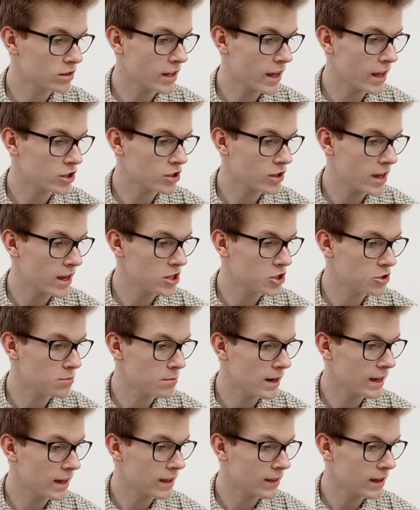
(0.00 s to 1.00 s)
/ edge
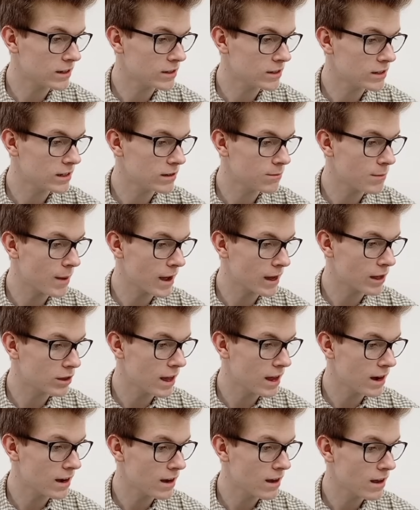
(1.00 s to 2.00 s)
milling they did back
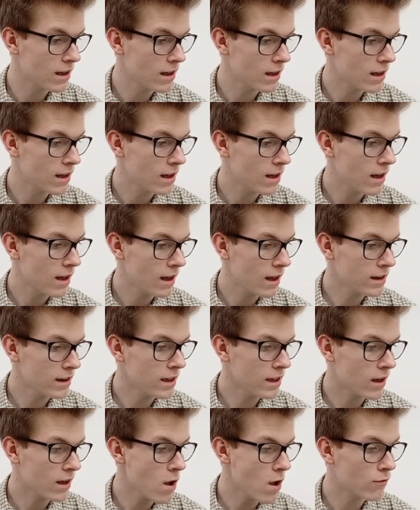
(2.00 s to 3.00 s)
then. And
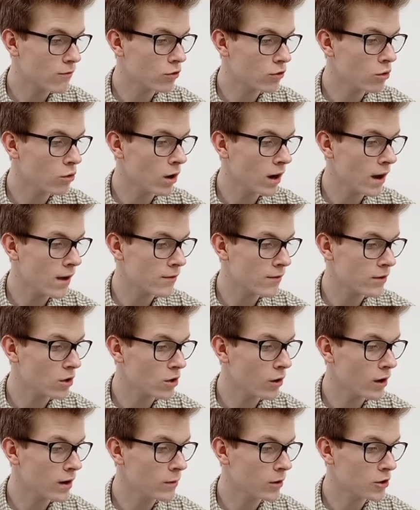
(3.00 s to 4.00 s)
yeah, overall, a lovely
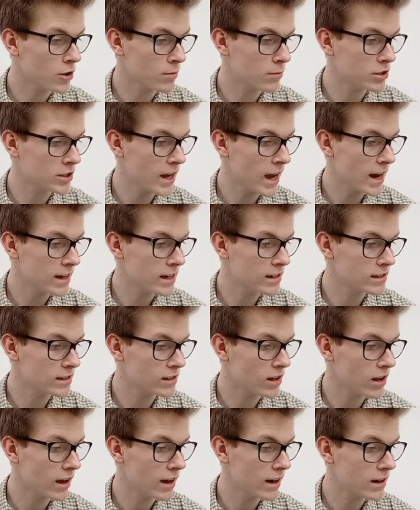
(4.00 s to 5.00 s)
coin. We've got the Britannia
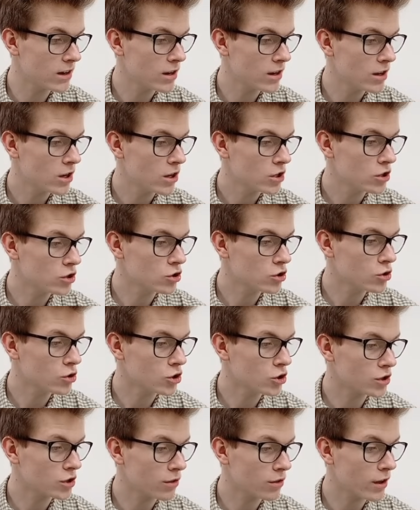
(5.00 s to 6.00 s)
design, George
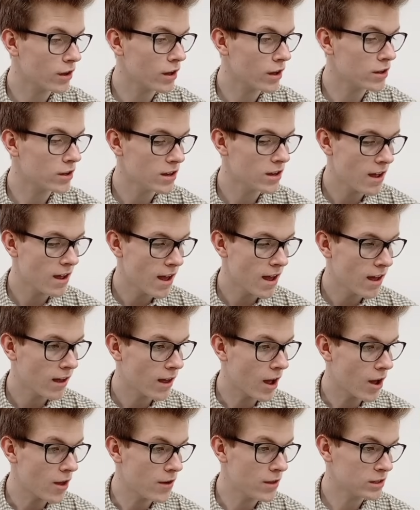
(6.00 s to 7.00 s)
III,
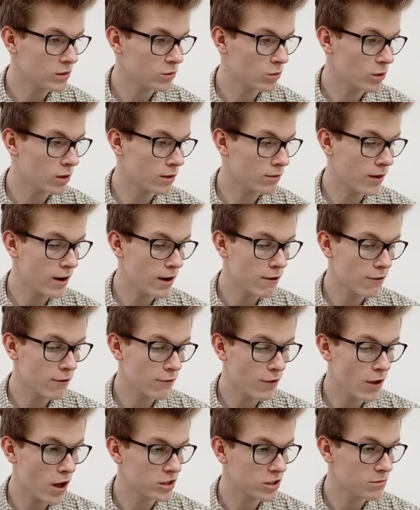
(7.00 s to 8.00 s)
and this is one of the very
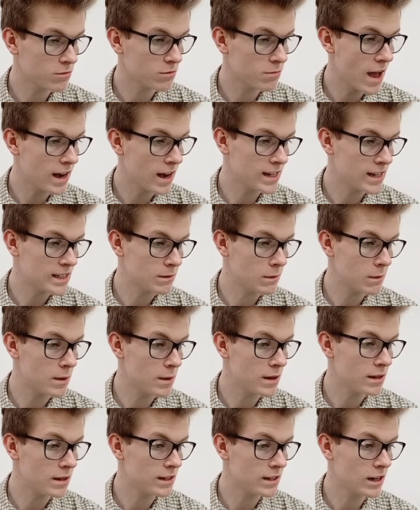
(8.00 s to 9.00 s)
first pennies to be
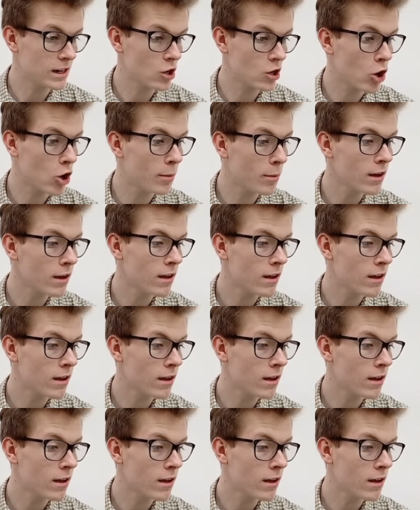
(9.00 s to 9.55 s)
minted in copper.